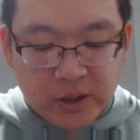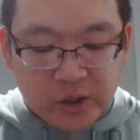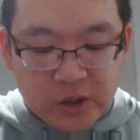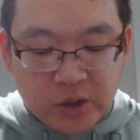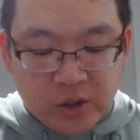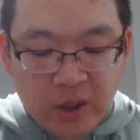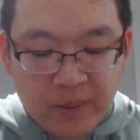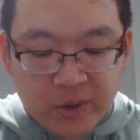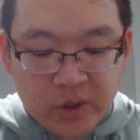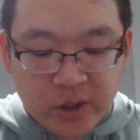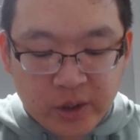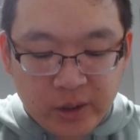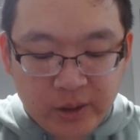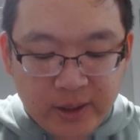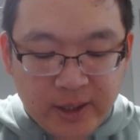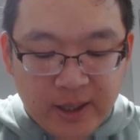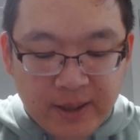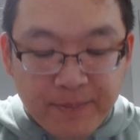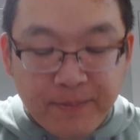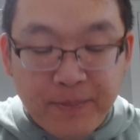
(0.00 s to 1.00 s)
So I'm
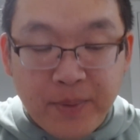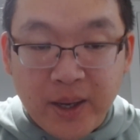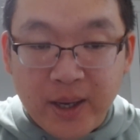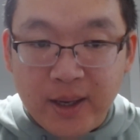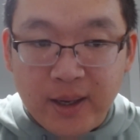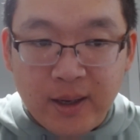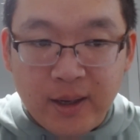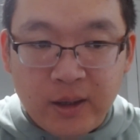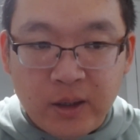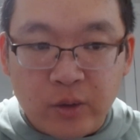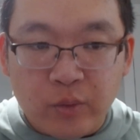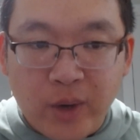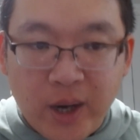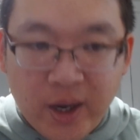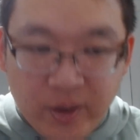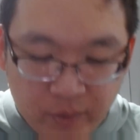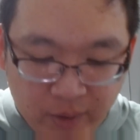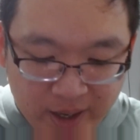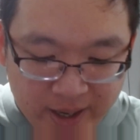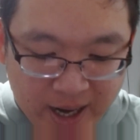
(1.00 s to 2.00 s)
currently at a bit in the
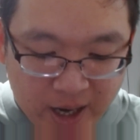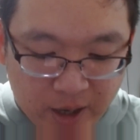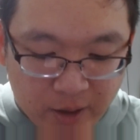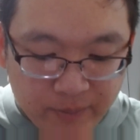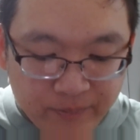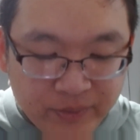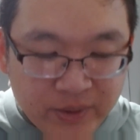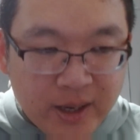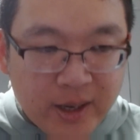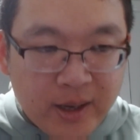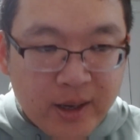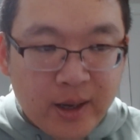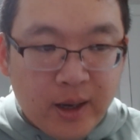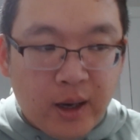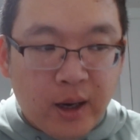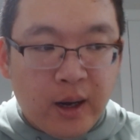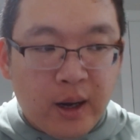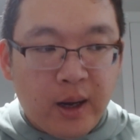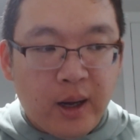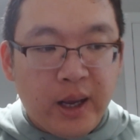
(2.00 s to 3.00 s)
red right now.
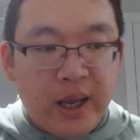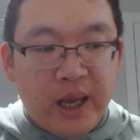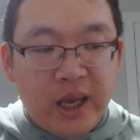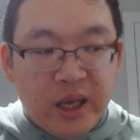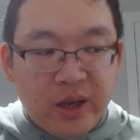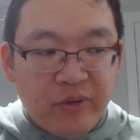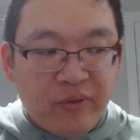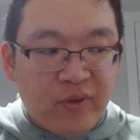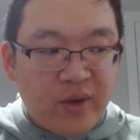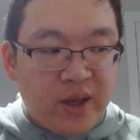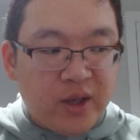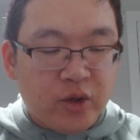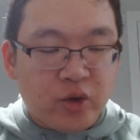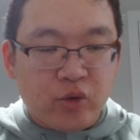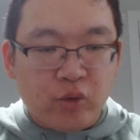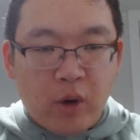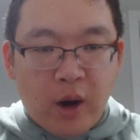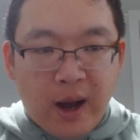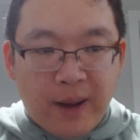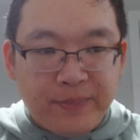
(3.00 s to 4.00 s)
If it
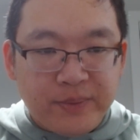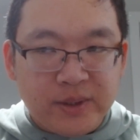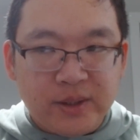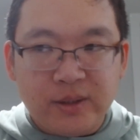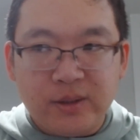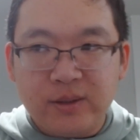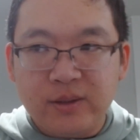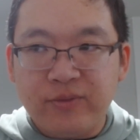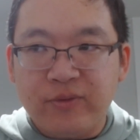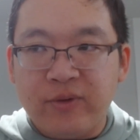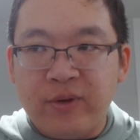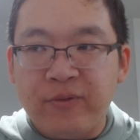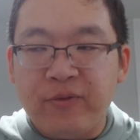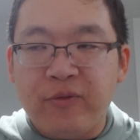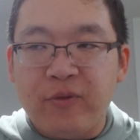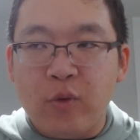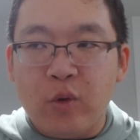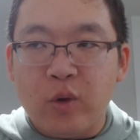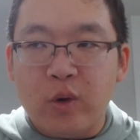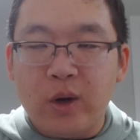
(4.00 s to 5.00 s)
drops
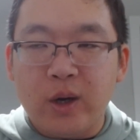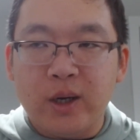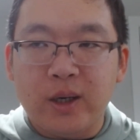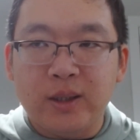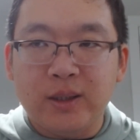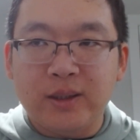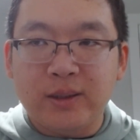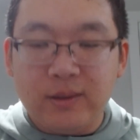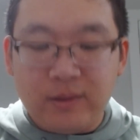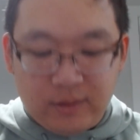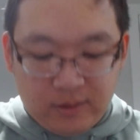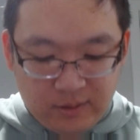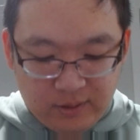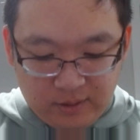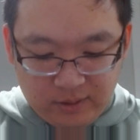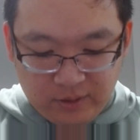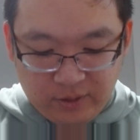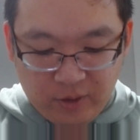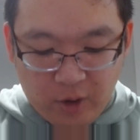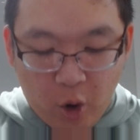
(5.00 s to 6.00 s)
from
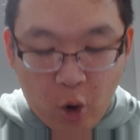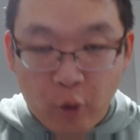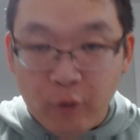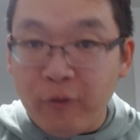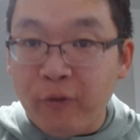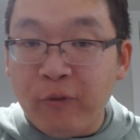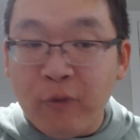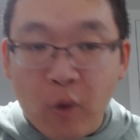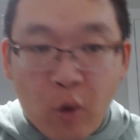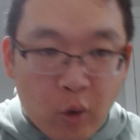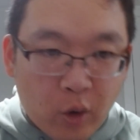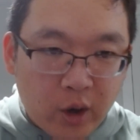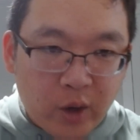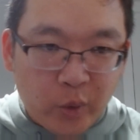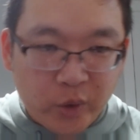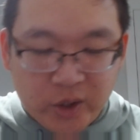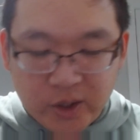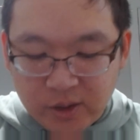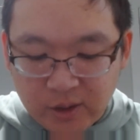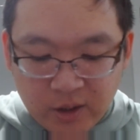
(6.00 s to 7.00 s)

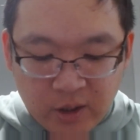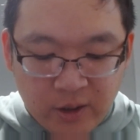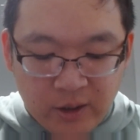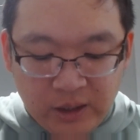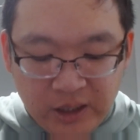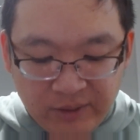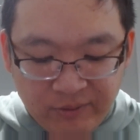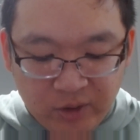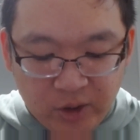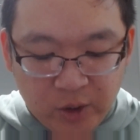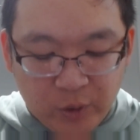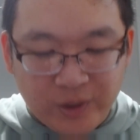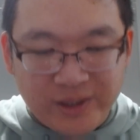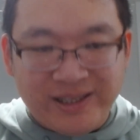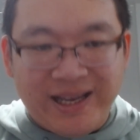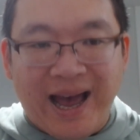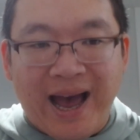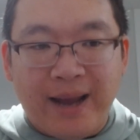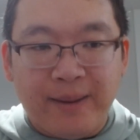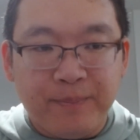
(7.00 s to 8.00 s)
404, which is the current level it
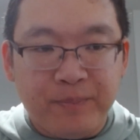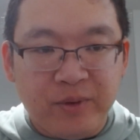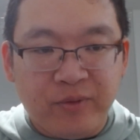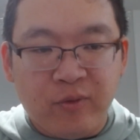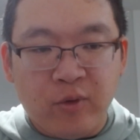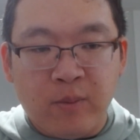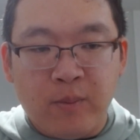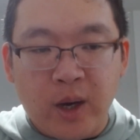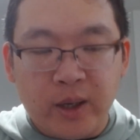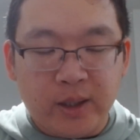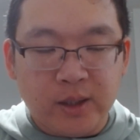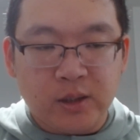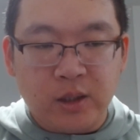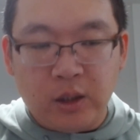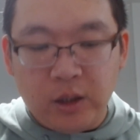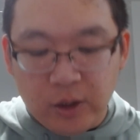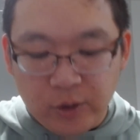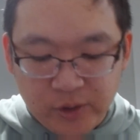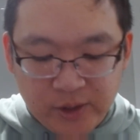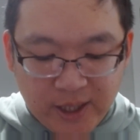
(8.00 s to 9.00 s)
was at before markets
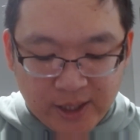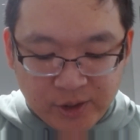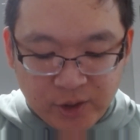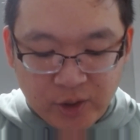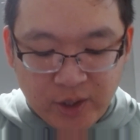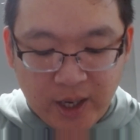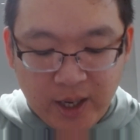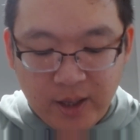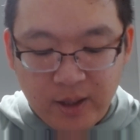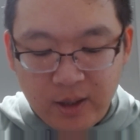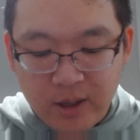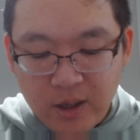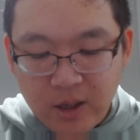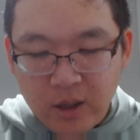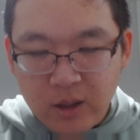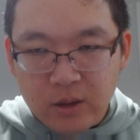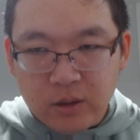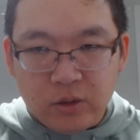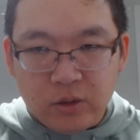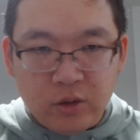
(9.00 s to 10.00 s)
closed yesterday,
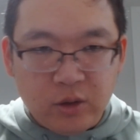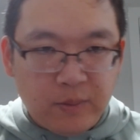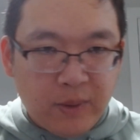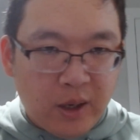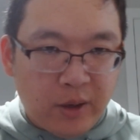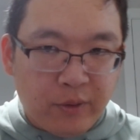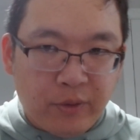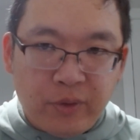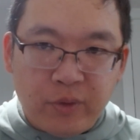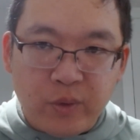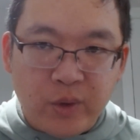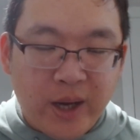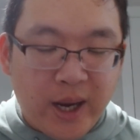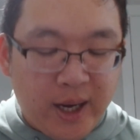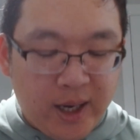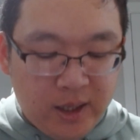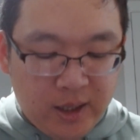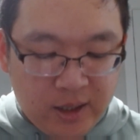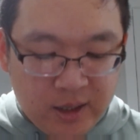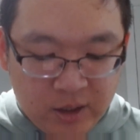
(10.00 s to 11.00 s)
to about
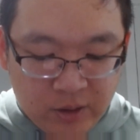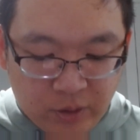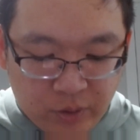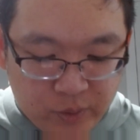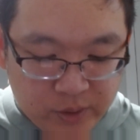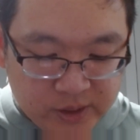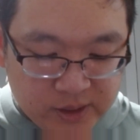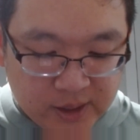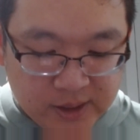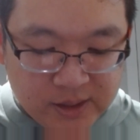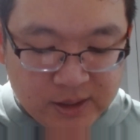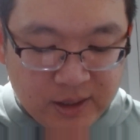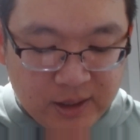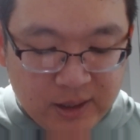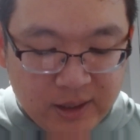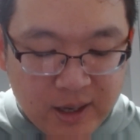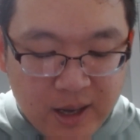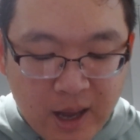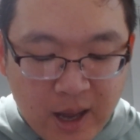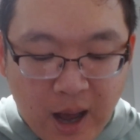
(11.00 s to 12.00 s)
380 and
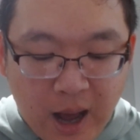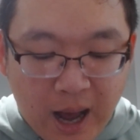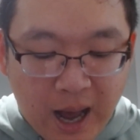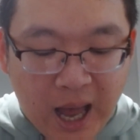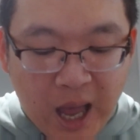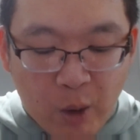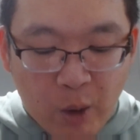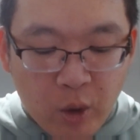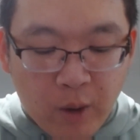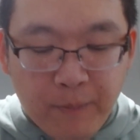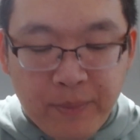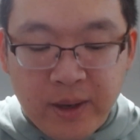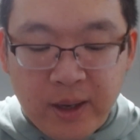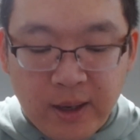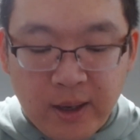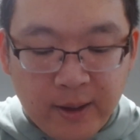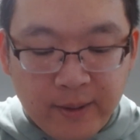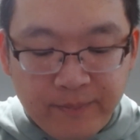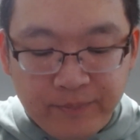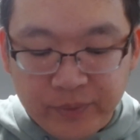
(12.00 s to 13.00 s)
360, I will
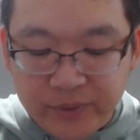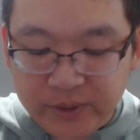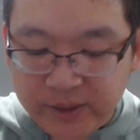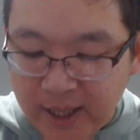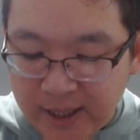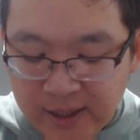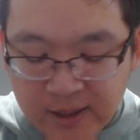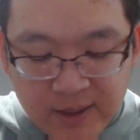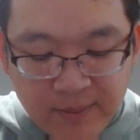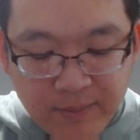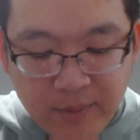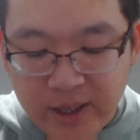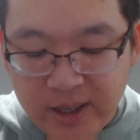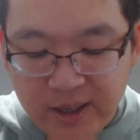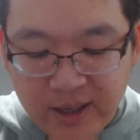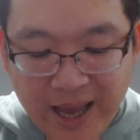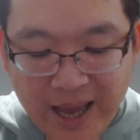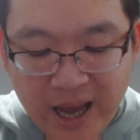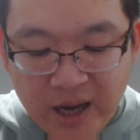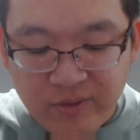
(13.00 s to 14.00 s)
be taking the
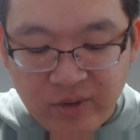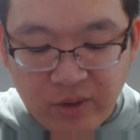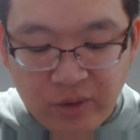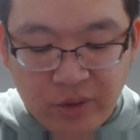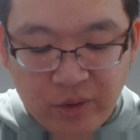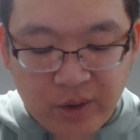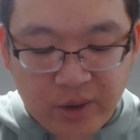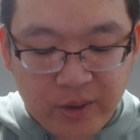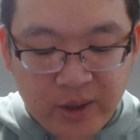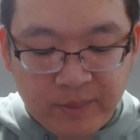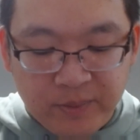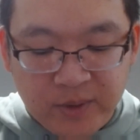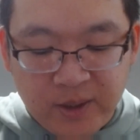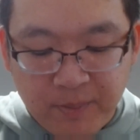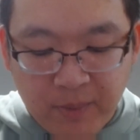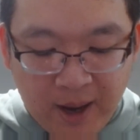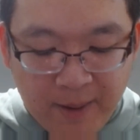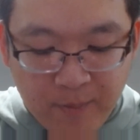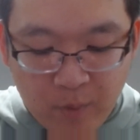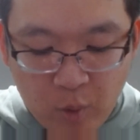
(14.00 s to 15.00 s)
money out of Ethereum
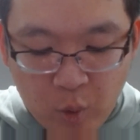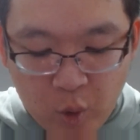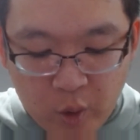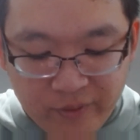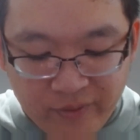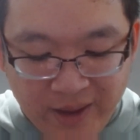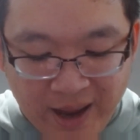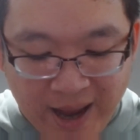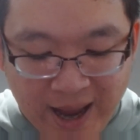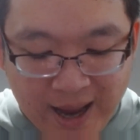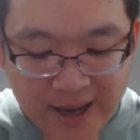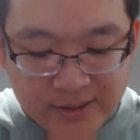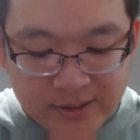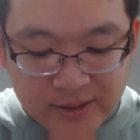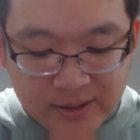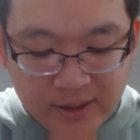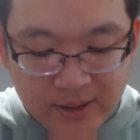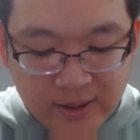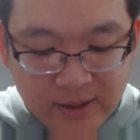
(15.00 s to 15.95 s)
to buy more of that.